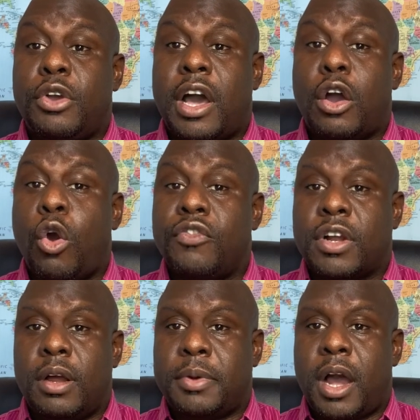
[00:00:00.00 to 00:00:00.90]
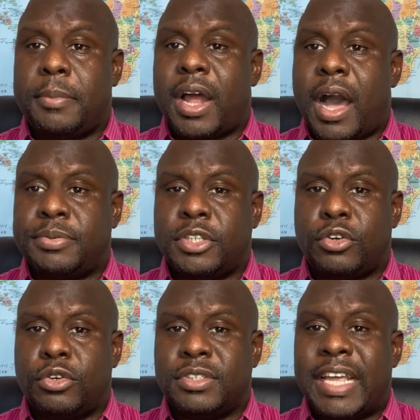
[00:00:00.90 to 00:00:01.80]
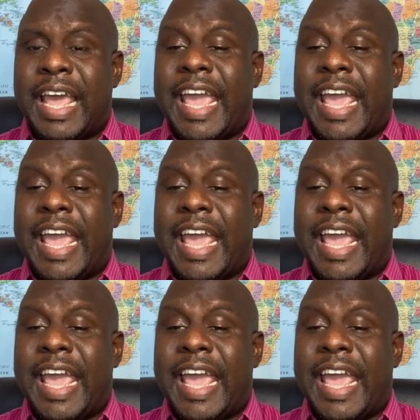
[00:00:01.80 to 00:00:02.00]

how to overcome common obstacles.